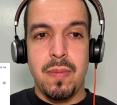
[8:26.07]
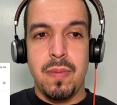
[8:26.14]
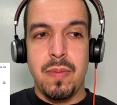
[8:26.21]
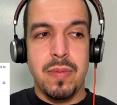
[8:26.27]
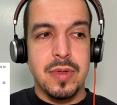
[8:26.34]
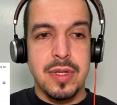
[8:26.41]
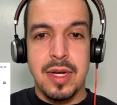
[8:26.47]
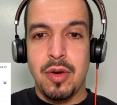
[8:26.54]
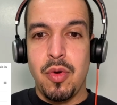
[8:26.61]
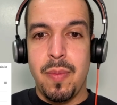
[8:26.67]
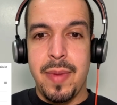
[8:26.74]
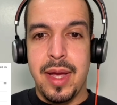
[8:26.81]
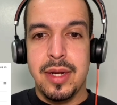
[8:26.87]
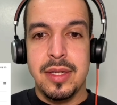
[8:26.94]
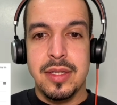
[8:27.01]
single
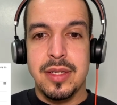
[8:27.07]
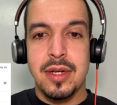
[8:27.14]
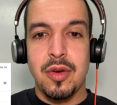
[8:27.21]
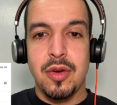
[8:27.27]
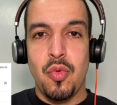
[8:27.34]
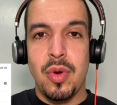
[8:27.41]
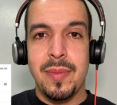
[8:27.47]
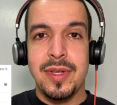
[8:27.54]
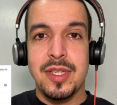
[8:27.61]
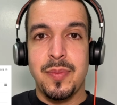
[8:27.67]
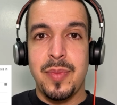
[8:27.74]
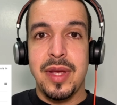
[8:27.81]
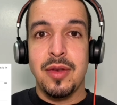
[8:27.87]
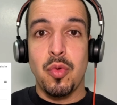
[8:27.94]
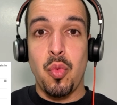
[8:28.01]
men and single women
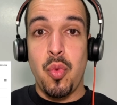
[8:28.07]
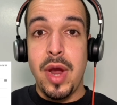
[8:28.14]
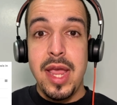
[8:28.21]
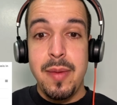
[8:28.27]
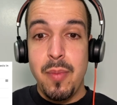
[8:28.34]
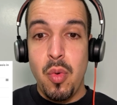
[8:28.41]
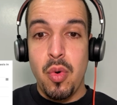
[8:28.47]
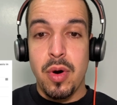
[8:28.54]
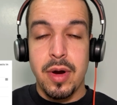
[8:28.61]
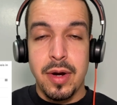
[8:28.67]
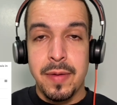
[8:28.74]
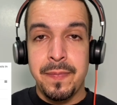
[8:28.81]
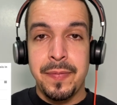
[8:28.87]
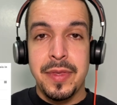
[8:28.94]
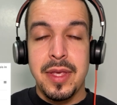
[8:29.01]
spend way more
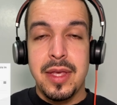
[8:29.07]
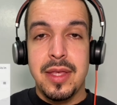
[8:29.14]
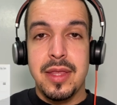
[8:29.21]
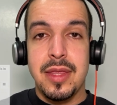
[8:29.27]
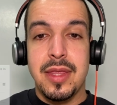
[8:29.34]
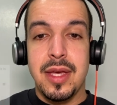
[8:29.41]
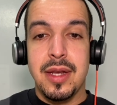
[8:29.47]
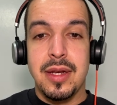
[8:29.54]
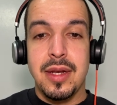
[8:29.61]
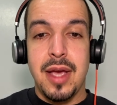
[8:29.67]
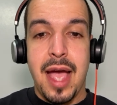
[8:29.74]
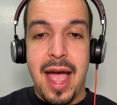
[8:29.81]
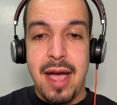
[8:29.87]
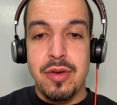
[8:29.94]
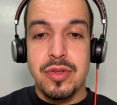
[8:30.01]
than a
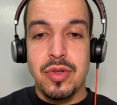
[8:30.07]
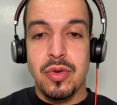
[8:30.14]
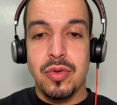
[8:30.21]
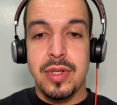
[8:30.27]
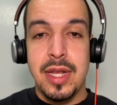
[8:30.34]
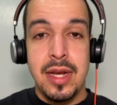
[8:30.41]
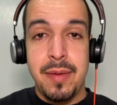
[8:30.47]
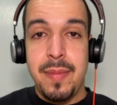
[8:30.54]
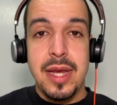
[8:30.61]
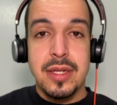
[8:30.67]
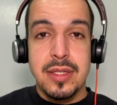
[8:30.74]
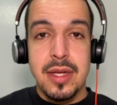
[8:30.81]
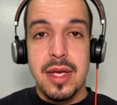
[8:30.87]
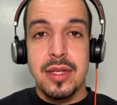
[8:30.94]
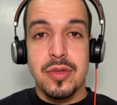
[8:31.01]
household. And it makes
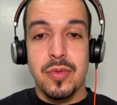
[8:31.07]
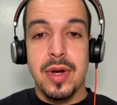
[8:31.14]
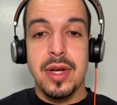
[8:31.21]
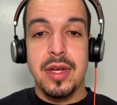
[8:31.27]
sense, right?